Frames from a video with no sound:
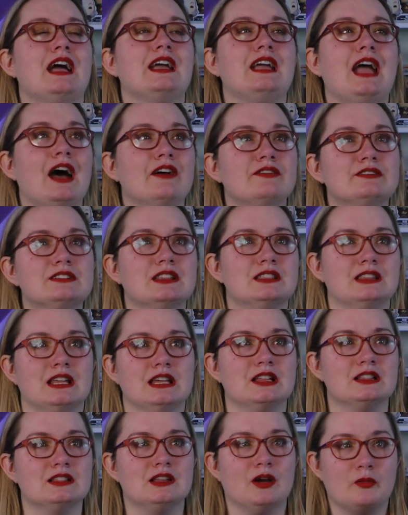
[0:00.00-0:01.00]
I have to
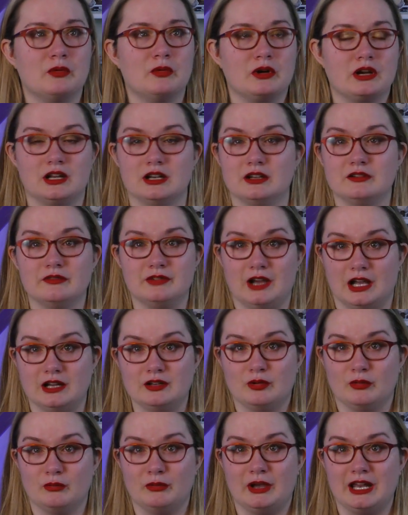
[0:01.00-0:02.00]
think that we're gonna find
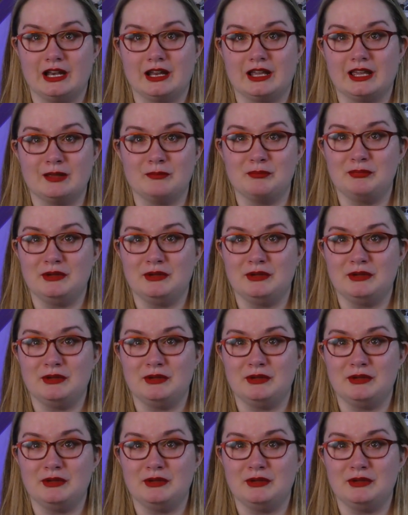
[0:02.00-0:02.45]
a way to get